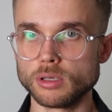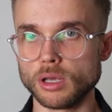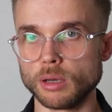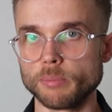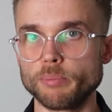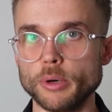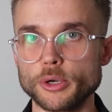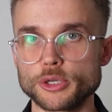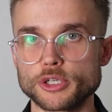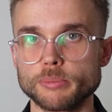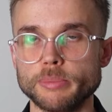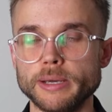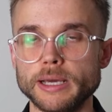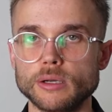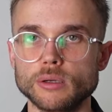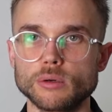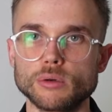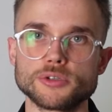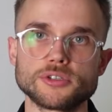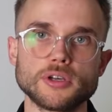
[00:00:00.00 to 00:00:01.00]
a budget
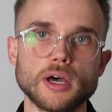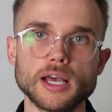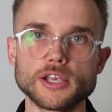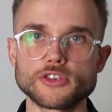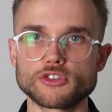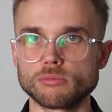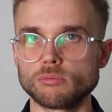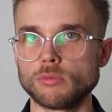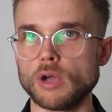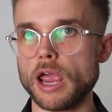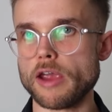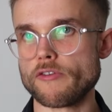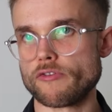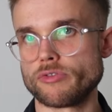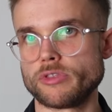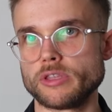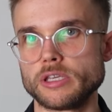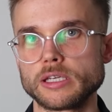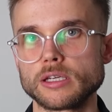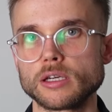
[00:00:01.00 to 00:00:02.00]
pedal, aside from
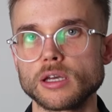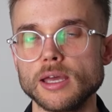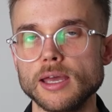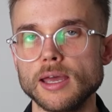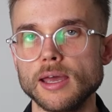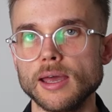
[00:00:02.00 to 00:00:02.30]
everything